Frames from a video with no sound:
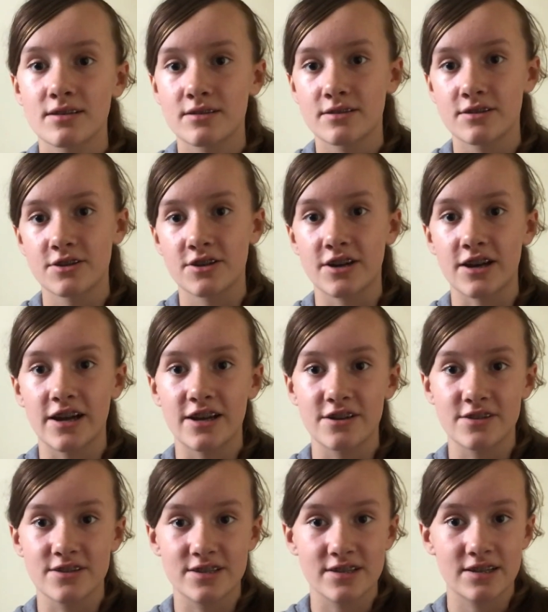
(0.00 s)
there
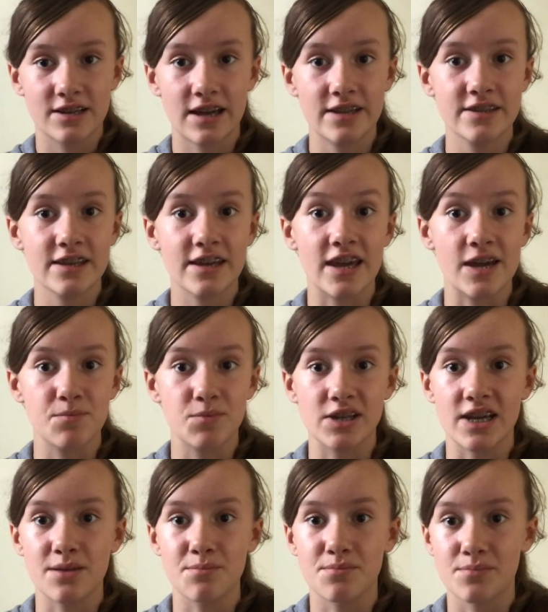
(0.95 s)
is, in the
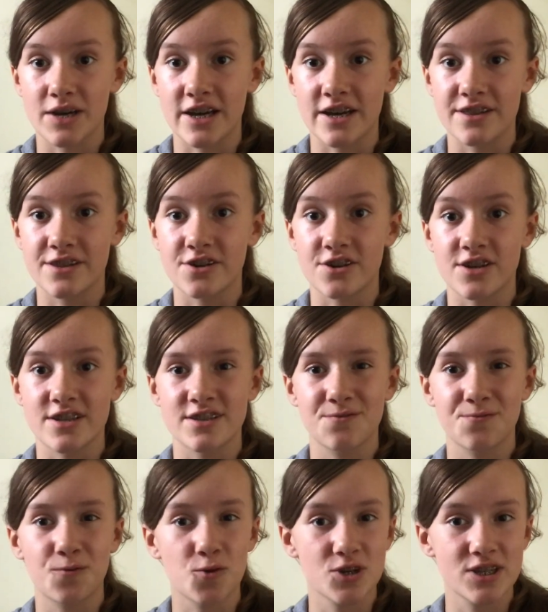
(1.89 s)
M&M bit, there is
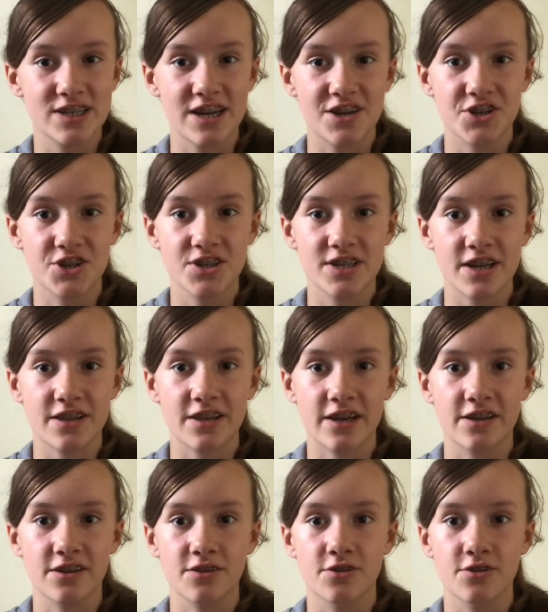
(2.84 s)
4 sections I think.